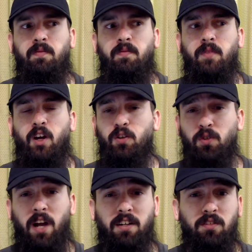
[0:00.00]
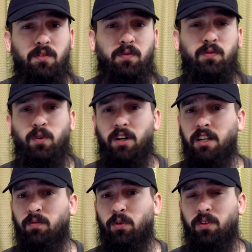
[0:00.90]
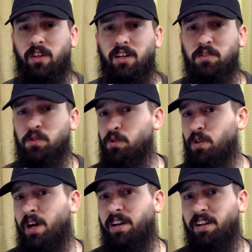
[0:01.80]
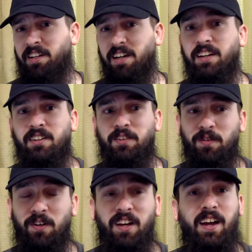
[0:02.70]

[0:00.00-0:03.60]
attractive for evil things to try to get to.